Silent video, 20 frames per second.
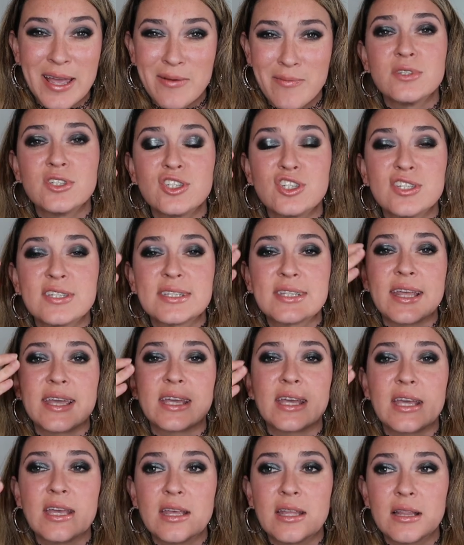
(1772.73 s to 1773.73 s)
It was just
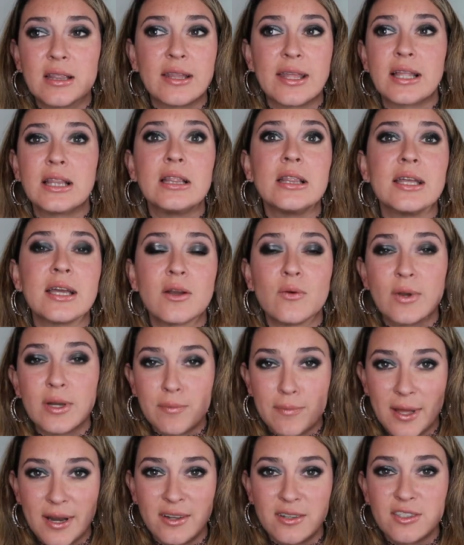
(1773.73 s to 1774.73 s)
like like
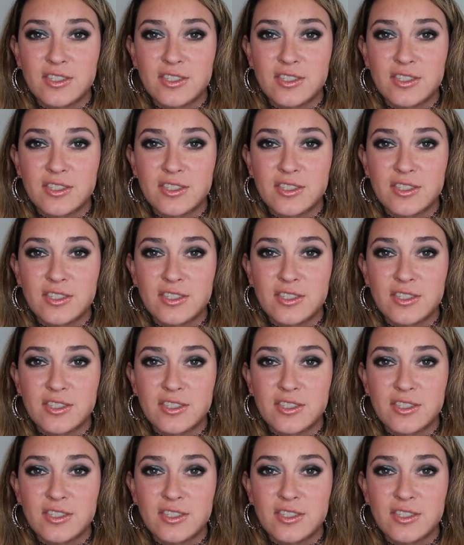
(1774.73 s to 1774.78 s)
liquid metal,